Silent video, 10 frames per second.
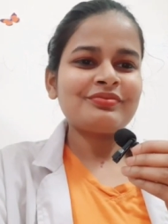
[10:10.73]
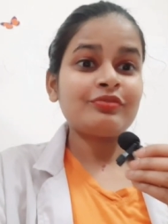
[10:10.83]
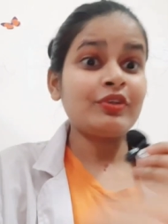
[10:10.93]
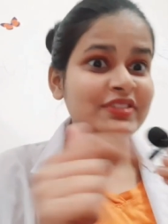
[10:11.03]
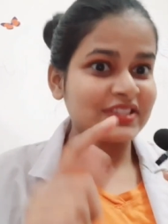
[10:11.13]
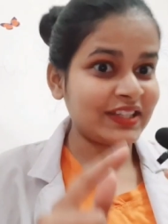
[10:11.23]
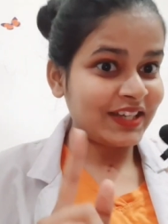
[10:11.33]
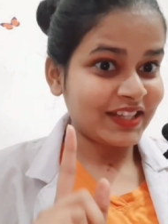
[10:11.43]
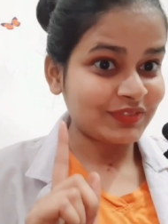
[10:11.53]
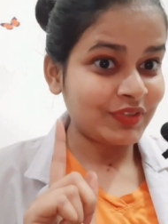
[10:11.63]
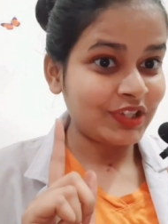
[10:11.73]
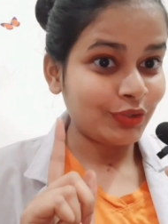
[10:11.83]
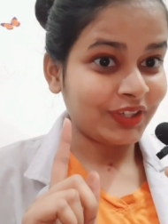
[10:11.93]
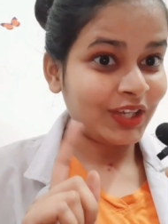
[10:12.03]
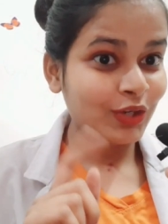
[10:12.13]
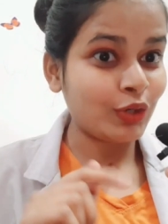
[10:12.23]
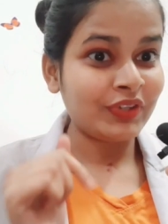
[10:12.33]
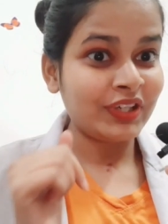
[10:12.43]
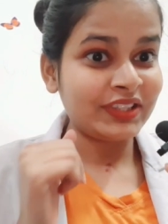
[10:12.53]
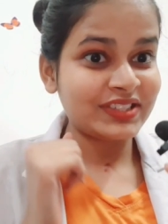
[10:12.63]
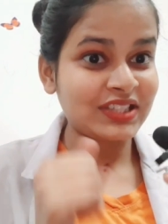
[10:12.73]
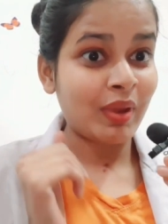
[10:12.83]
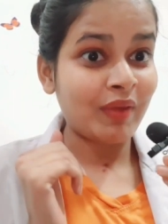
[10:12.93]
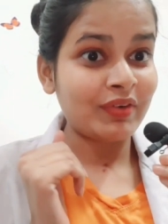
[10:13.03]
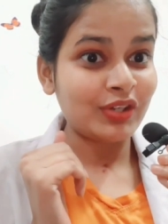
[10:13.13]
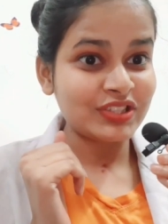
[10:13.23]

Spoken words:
We will see in next video. Okay. Hopefully this time I will not